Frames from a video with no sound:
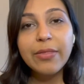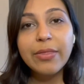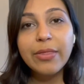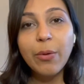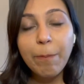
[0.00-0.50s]

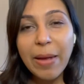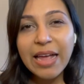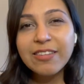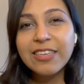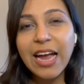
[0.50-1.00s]
the
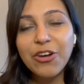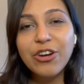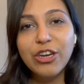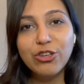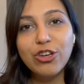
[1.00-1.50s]
best kind
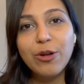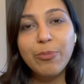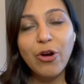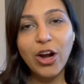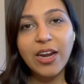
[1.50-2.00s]
of digital
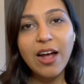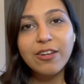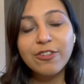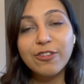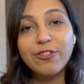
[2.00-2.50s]

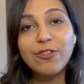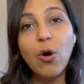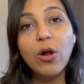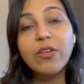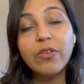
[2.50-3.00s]
products
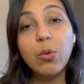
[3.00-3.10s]
solve